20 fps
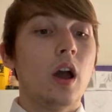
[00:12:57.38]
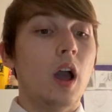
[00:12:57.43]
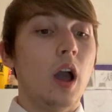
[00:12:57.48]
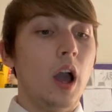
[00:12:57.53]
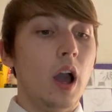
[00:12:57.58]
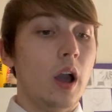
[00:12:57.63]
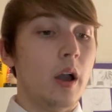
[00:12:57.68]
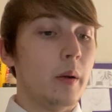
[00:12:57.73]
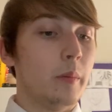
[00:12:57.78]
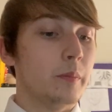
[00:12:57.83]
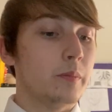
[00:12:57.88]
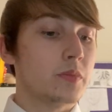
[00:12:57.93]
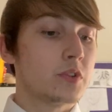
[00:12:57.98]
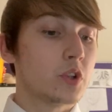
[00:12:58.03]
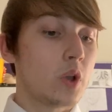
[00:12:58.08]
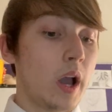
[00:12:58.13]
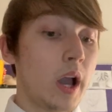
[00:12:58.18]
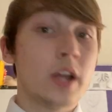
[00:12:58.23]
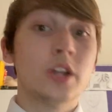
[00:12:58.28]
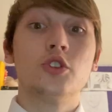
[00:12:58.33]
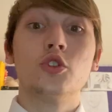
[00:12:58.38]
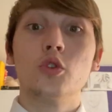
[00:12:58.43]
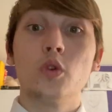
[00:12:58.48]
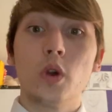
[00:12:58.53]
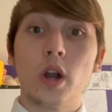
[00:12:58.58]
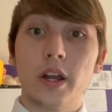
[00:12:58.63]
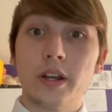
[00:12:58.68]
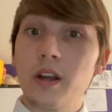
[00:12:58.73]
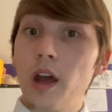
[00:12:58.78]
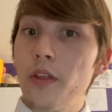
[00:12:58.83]
So I
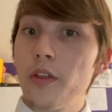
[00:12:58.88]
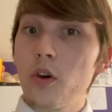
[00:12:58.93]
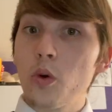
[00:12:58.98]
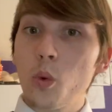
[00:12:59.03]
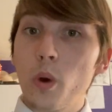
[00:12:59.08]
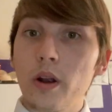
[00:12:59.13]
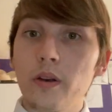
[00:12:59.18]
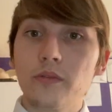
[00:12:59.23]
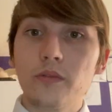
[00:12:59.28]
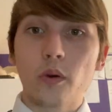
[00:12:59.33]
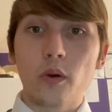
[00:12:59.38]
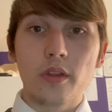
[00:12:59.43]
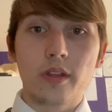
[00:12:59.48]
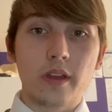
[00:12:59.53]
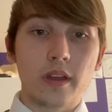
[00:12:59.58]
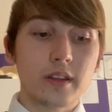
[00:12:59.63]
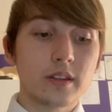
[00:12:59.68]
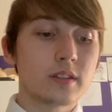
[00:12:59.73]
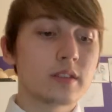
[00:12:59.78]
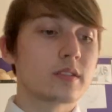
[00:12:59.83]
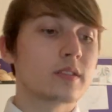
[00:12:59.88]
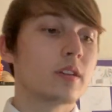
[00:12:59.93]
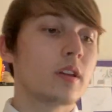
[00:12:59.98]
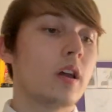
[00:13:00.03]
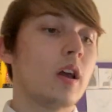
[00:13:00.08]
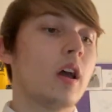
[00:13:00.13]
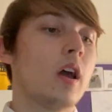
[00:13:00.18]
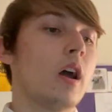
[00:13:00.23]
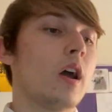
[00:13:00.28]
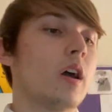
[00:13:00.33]
drew another one for this.
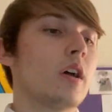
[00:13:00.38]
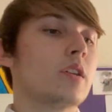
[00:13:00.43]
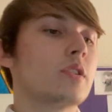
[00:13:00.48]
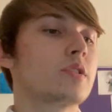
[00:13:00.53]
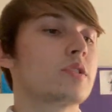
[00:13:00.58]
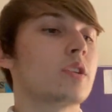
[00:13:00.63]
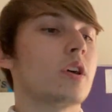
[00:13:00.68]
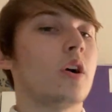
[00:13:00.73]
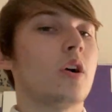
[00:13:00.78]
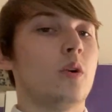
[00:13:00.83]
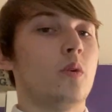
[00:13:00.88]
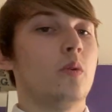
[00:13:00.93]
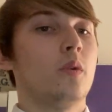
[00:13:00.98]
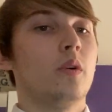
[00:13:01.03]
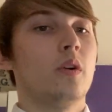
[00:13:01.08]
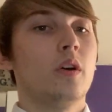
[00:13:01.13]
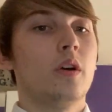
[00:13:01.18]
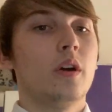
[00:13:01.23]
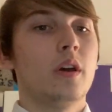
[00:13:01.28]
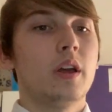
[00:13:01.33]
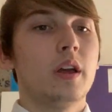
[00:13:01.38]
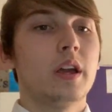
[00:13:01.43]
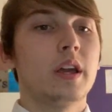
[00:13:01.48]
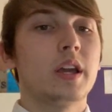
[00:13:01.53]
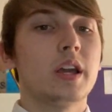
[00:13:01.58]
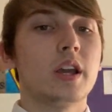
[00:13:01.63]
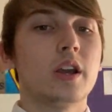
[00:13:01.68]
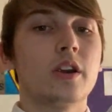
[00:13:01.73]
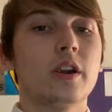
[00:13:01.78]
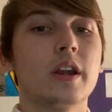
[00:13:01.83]
So
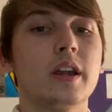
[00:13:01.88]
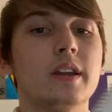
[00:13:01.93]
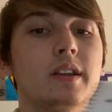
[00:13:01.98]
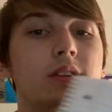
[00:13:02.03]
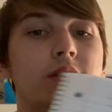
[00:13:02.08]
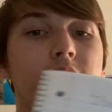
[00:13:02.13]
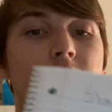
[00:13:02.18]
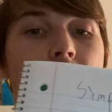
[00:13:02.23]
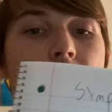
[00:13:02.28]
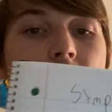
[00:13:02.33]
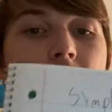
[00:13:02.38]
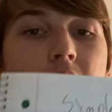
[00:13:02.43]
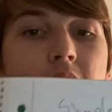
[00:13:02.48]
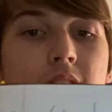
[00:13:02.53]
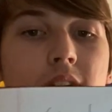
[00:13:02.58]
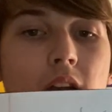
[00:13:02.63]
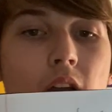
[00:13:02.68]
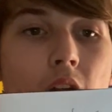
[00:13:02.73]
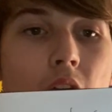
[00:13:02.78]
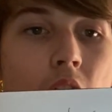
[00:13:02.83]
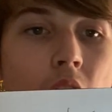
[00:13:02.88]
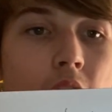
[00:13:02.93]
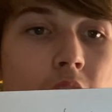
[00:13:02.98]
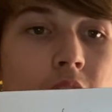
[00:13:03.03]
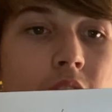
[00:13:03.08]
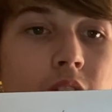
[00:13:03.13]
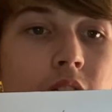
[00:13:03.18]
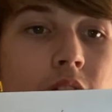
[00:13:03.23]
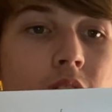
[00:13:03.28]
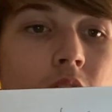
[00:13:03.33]
here is a
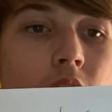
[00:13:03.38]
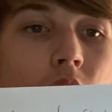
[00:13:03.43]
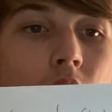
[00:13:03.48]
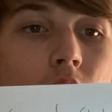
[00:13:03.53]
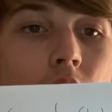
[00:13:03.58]
iron